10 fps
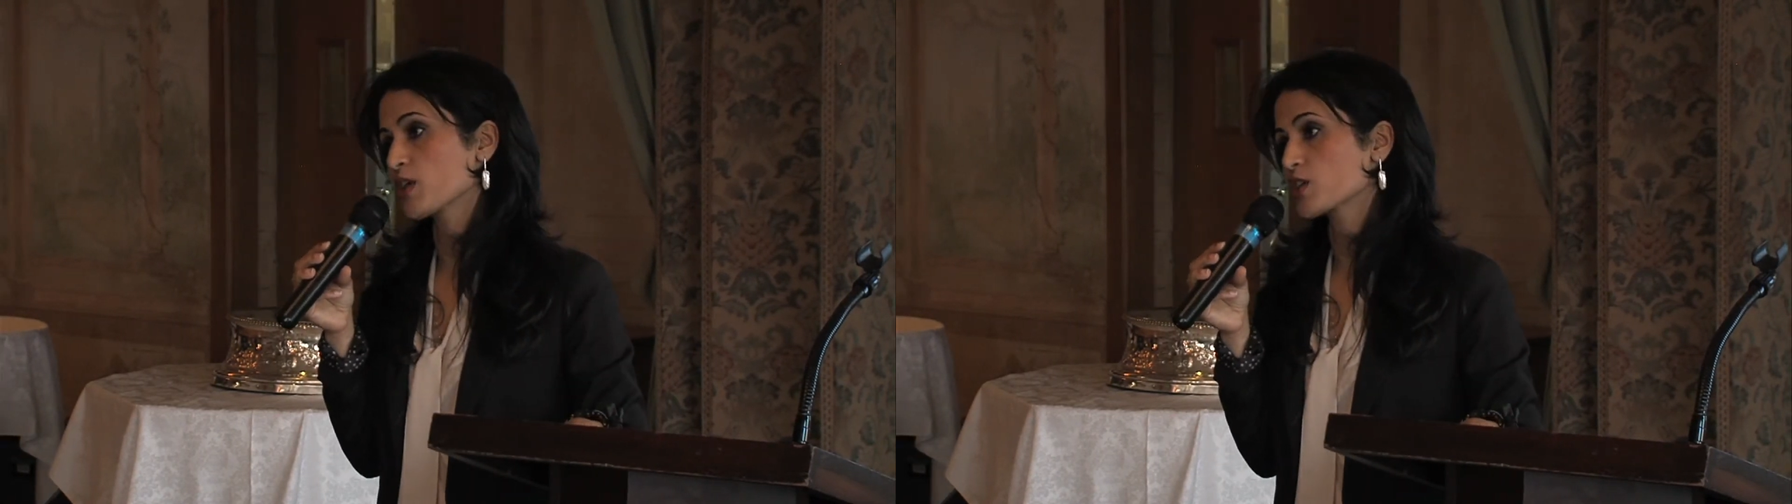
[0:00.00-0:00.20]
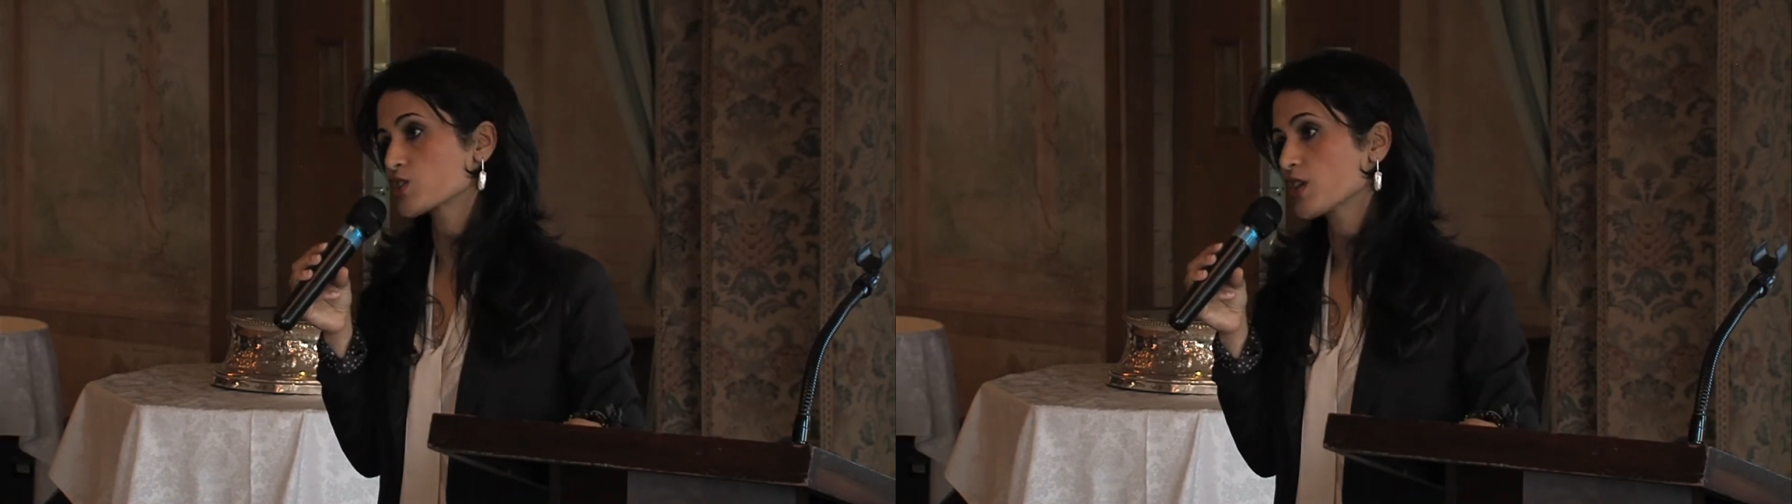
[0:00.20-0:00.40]

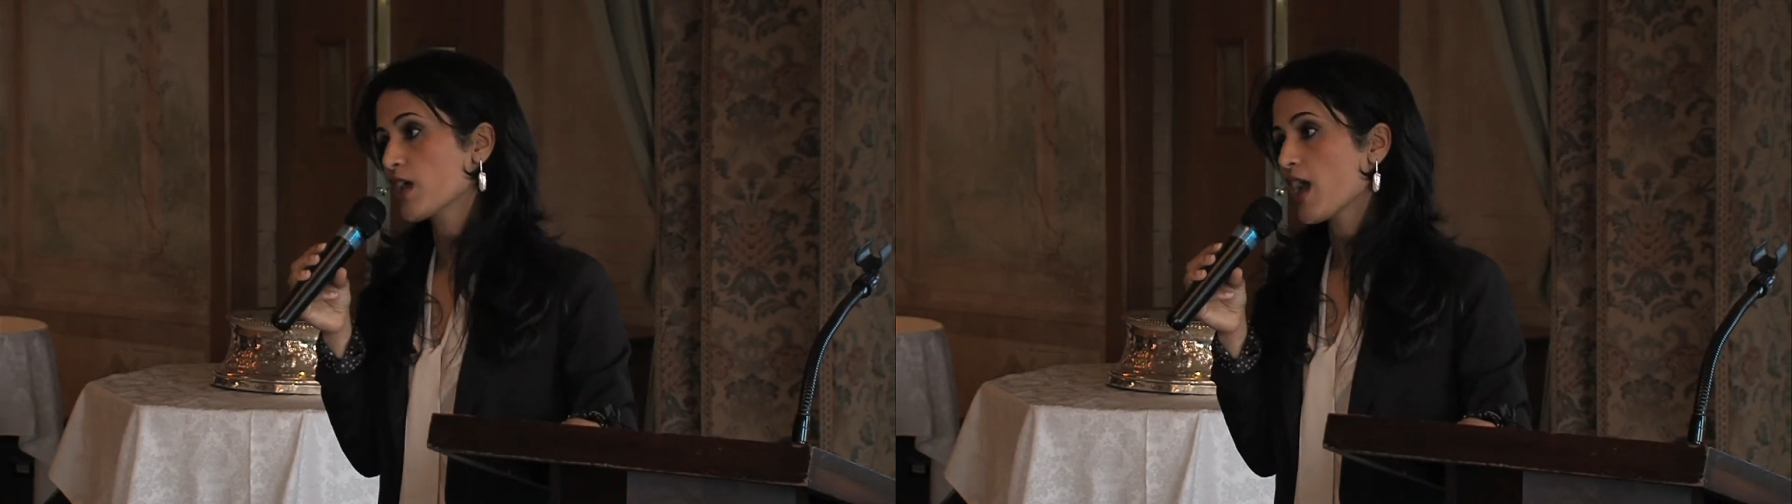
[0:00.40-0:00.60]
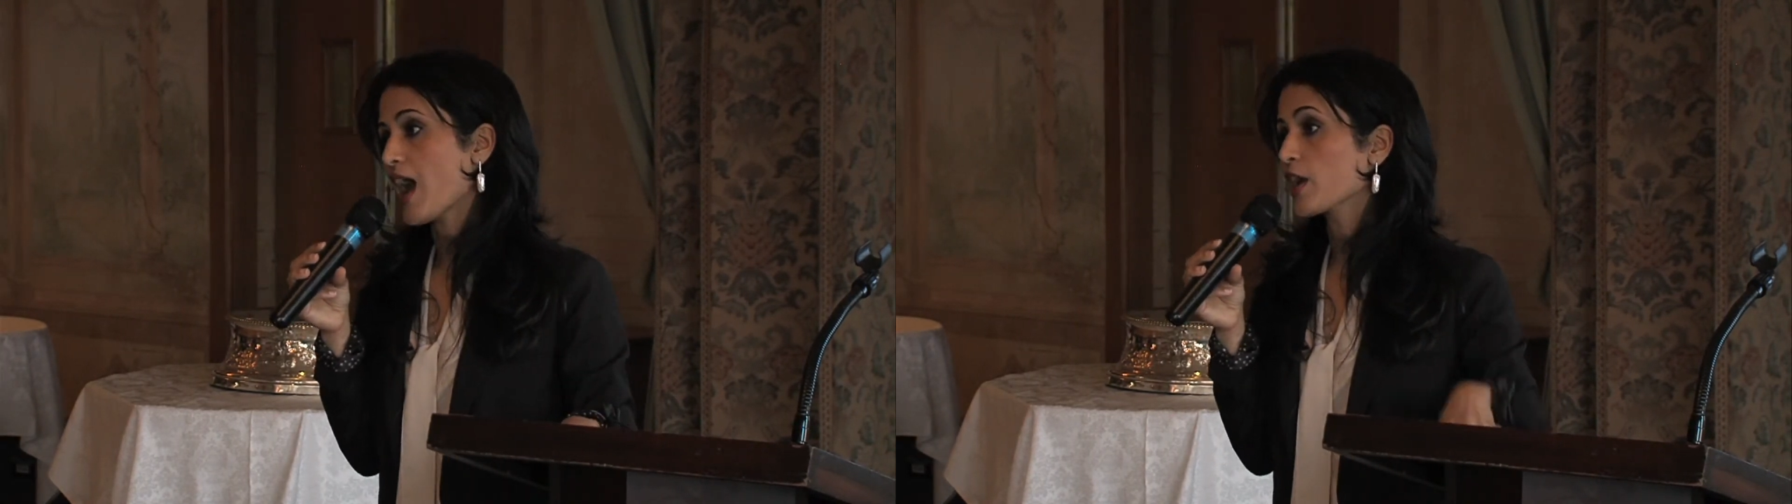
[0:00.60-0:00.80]
which
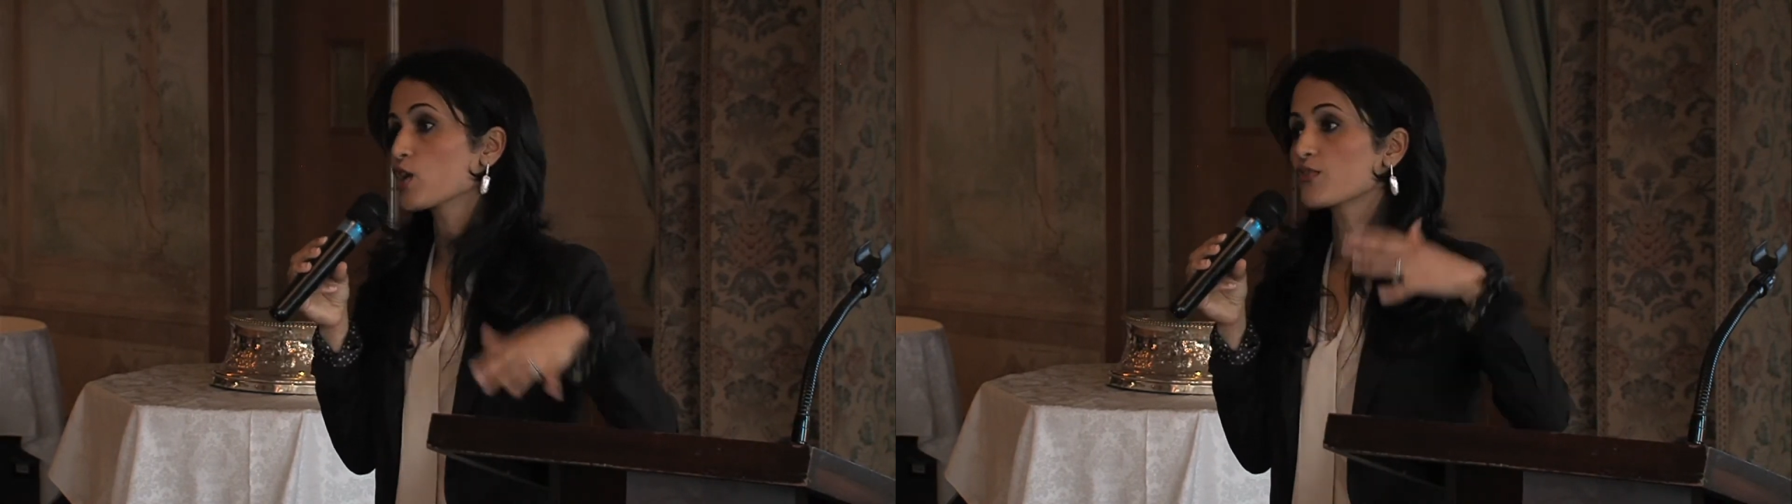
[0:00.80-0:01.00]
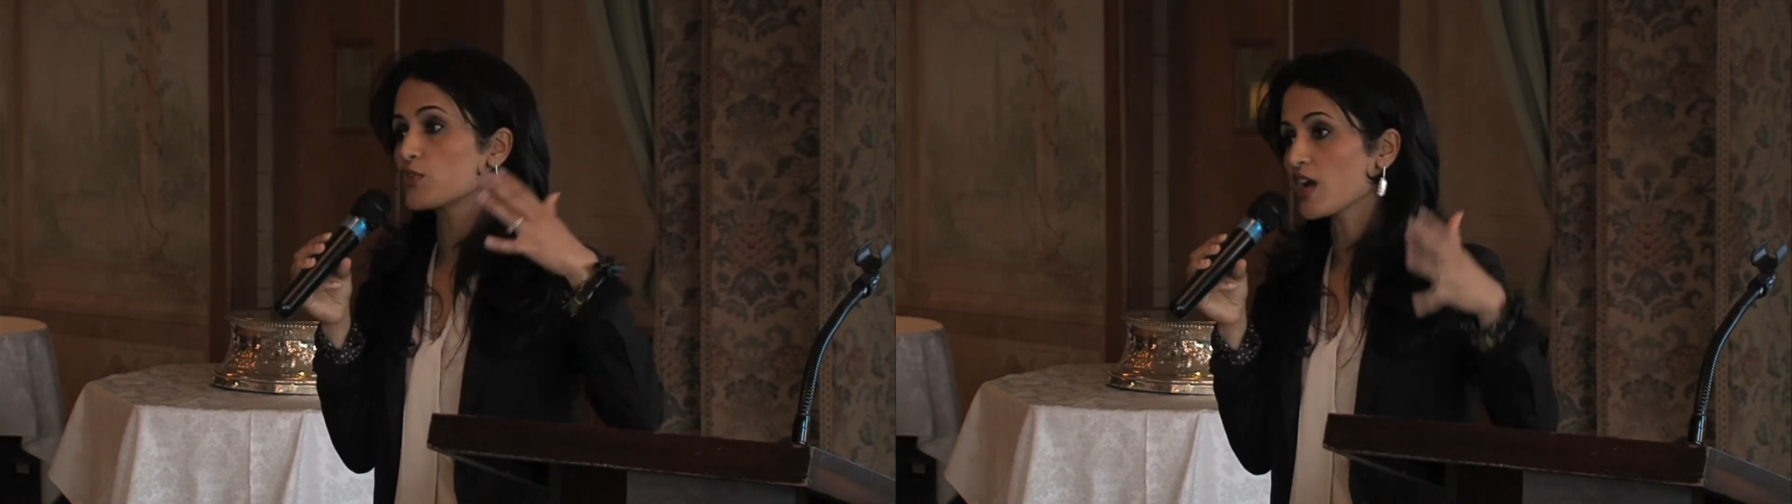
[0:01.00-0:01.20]
I don't know if you